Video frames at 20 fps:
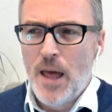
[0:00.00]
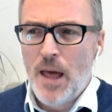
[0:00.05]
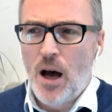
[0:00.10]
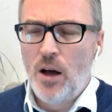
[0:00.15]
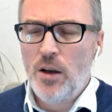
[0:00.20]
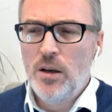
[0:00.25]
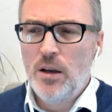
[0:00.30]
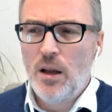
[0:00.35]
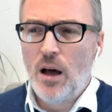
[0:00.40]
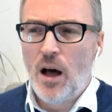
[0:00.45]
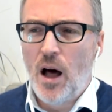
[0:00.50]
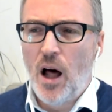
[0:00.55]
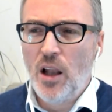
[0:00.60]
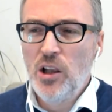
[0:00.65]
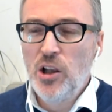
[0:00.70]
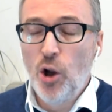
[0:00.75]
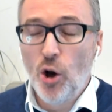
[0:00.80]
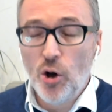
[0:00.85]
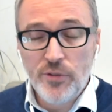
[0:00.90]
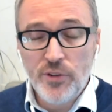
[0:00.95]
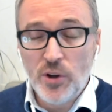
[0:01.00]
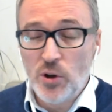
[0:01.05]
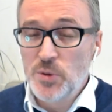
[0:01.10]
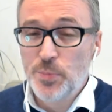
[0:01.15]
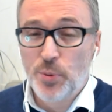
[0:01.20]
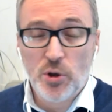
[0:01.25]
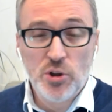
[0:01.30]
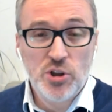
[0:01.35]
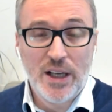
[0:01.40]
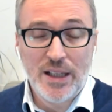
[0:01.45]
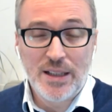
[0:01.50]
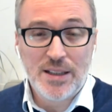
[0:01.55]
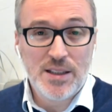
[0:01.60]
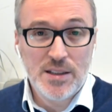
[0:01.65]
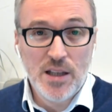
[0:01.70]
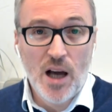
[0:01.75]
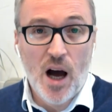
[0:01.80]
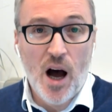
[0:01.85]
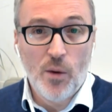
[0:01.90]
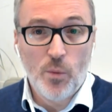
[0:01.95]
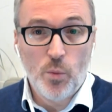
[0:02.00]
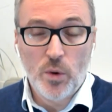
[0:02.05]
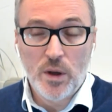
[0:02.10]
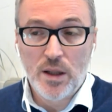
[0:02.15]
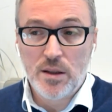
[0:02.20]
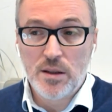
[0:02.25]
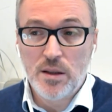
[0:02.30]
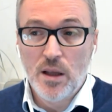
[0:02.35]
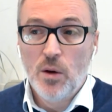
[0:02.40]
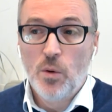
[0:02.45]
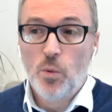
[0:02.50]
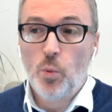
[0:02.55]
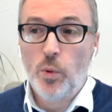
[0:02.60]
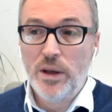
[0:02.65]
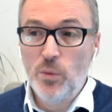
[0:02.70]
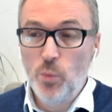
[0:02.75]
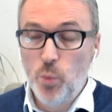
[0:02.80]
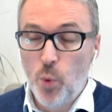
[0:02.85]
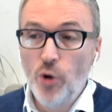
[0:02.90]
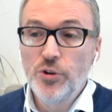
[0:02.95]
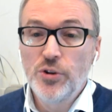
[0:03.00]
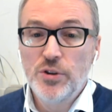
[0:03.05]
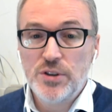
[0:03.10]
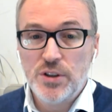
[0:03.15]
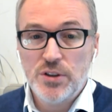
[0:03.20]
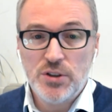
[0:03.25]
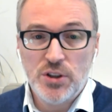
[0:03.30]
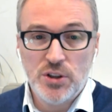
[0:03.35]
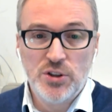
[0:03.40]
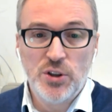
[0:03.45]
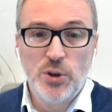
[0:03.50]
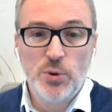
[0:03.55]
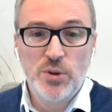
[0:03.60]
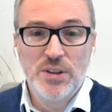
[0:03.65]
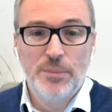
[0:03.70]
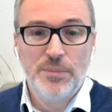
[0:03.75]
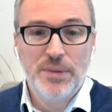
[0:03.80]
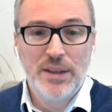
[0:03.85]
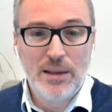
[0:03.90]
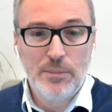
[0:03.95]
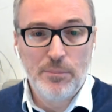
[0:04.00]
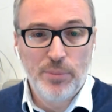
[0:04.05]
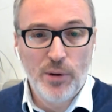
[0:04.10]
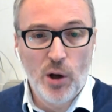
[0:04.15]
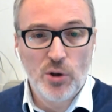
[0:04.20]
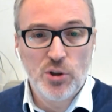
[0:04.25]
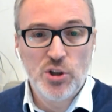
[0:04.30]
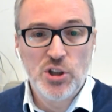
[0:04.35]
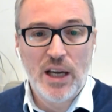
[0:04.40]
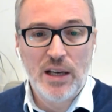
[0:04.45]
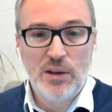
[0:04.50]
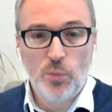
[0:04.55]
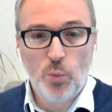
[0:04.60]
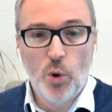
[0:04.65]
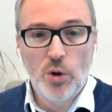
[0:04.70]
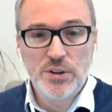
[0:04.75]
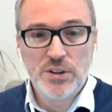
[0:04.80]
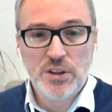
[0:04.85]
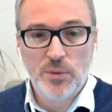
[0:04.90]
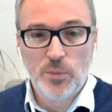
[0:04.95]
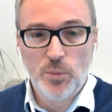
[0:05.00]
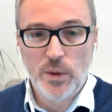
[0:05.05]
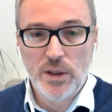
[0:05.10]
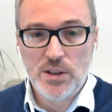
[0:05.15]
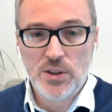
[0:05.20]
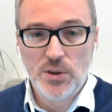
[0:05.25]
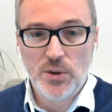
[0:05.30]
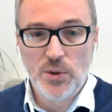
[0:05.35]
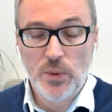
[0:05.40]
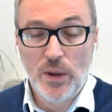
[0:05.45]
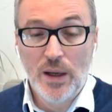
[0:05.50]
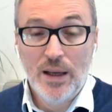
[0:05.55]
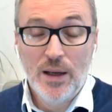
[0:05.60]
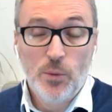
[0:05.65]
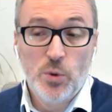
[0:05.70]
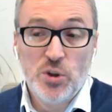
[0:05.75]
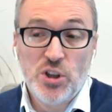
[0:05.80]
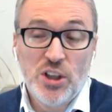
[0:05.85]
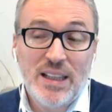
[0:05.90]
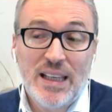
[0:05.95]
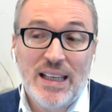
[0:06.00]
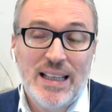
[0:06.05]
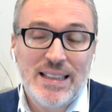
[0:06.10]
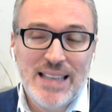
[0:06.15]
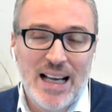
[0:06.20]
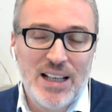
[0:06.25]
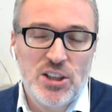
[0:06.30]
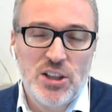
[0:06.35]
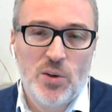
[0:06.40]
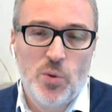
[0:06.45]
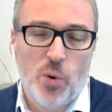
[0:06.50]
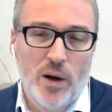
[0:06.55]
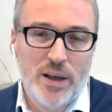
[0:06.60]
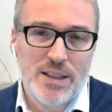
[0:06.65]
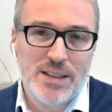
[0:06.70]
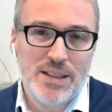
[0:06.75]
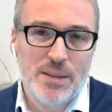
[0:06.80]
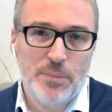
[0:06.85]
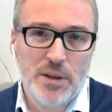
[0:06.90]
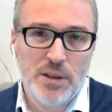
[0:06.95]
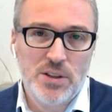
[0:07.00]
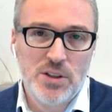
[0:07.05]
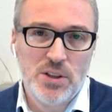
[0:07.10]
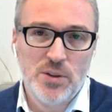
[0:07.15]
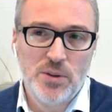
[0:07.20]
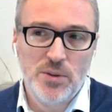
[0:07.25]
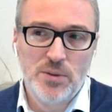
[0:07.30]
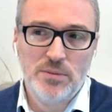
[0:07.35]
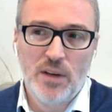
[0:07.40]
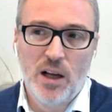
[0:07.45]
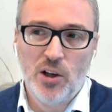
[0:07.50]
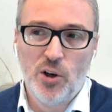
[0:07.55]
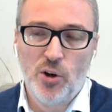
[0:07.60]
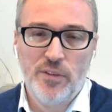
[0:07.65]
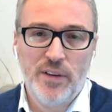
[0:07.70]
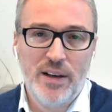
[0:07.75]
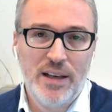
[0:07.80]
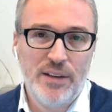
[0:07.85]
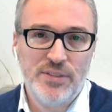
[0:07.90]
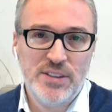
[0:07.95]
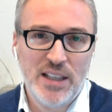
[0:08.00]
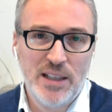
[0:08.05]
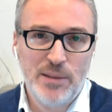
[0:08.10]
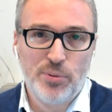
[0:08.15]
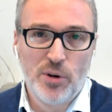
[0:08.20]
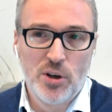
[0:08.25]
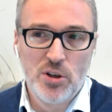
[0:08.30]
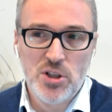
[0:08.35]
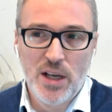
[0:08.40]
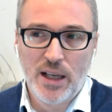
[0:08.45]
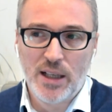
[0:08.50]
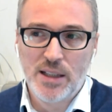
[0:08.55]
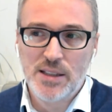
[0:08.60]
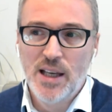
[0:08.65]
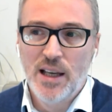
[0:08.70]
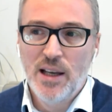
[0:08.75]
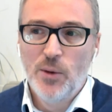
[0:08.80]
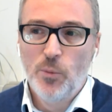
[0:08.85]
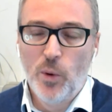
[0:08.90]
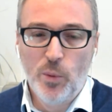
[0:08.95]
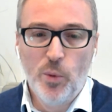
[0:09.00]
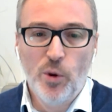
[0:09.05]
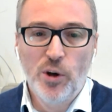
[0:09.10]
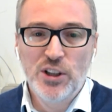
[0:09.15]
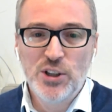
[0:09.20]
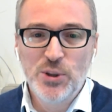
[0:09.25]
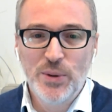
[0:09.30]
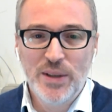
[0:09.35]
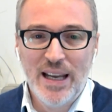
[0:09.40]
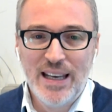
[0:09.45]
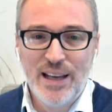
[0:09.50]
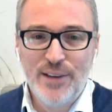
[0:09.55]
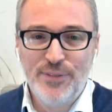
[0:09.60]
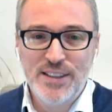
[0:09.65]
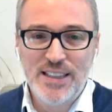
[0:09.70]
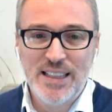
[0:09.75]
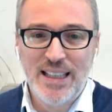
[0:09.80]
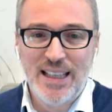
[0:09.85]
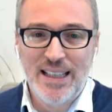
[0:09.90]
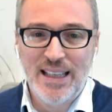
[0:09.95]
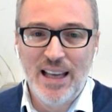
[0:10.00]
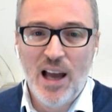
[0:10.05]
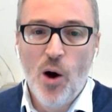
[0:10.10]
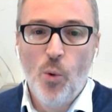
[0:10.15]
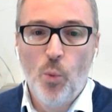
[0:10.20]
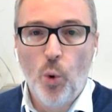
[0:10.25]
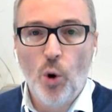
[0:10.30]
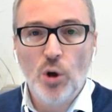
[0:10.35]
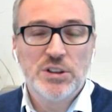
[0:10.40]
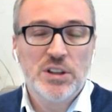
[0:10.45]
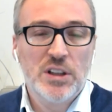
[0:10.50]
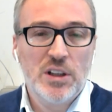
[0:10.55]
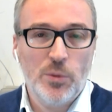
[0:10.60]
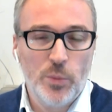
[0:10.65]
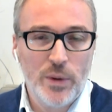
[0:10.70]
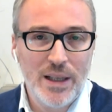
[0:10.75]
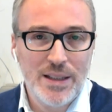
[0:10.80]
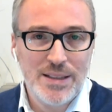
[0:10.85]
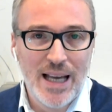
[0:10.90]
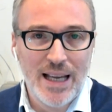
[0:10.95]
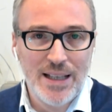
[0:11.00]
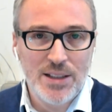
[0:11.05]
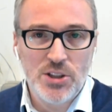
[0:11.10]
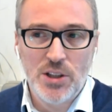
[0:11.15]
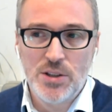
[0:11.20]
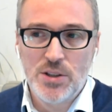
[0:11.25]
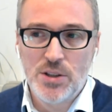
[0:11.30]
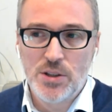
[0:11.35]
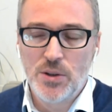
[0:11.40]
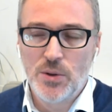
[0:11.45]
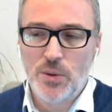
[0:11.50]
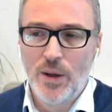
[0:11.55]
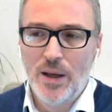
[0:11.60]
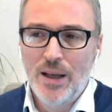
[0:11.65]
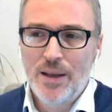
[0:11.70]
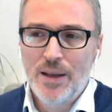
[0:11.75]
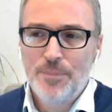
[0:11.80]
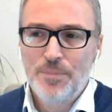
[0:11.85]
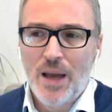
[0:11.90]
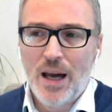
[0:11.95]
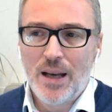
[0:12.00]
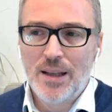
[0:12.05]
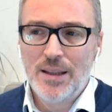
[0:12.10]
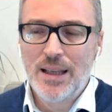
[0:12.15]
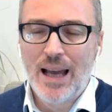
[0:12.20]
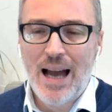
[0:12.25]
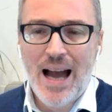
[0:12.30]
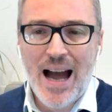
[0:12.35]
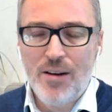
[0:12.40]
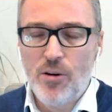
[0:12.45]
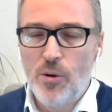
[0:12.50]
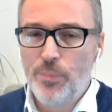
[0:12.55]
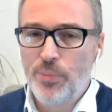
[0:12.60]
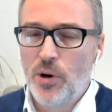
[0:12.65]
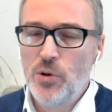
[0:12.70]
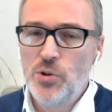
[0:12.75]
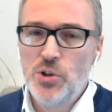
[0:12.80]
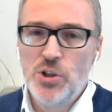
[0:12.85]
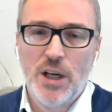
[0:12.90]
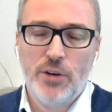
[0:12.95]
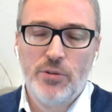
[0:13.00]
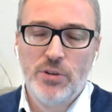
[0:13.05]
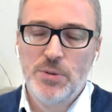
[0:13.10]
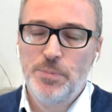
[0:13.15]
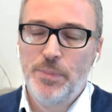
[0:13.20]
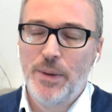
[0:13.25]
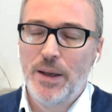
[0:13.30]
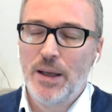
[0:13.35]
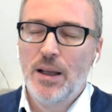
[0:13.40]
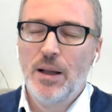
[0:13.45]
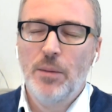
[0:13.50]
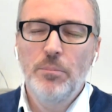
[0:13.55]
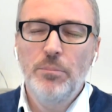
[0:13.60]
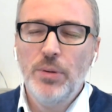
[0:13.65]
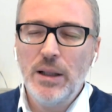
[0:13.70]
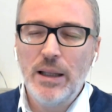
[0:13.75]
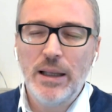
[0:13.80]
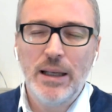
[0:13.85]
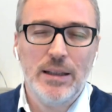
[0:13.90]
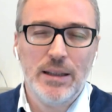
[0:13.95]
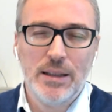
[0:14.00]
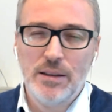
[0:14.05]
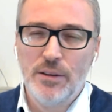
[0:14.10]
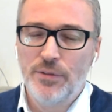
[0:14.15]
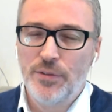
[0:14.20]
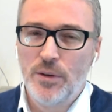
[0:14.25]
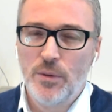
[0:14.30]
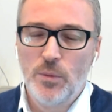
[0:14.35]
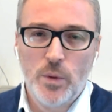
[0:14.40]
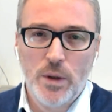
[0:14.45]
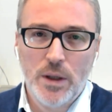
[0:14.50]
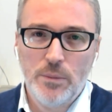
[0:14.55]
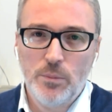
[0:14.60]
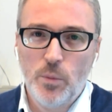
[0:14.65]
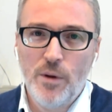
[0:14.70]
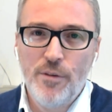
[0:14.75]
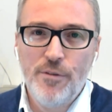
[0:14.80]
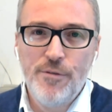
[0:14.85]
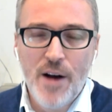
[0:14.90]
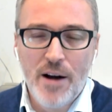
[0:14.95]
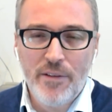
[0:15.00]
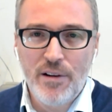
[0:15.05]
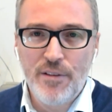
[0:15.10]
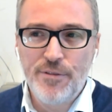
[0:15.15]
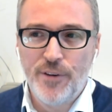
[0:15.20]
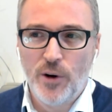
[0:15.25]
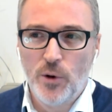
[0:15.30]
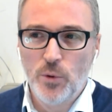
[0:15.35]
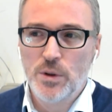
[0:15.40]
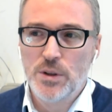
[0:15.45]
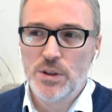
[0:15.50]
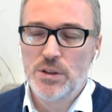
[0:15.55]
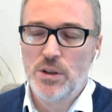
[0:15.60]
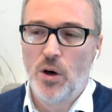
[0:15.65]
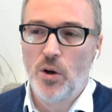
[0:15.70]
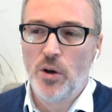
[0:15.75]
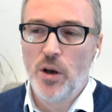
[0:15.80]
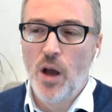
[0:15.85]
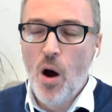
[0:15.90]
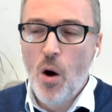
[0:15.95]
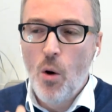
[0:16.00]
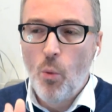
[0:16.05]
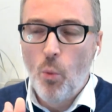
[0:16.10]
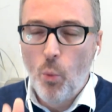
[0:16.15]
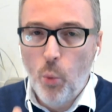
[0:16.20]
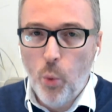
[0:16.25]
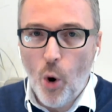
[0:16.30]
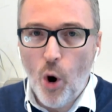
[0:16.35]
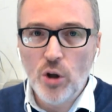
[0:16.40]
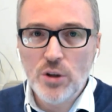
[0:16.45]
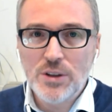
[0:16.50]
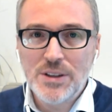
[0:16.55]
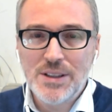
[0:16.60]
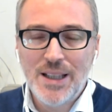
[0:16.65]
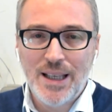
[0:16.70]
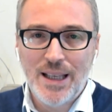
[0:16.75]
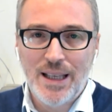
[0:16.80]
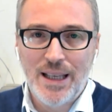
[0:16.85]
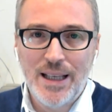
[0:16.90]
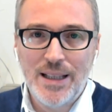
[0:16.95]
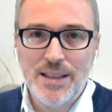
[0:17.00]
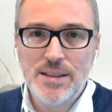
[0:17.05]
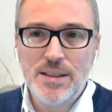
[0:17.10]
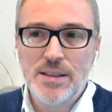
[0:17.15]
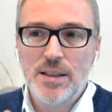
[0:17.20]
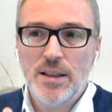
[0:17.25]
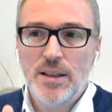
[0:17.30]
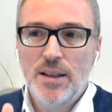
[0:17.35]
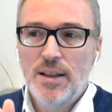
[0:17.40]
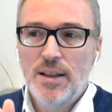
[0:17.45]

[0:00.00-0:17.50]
And a lot of those projects start with, we want to do something in blockchain. What can we do? Which I think is actually quite similar to a lot of NFT projects. We want to do an NFT. What can we attach it to? And I think our approach here has been completely different. We're very focused on what is,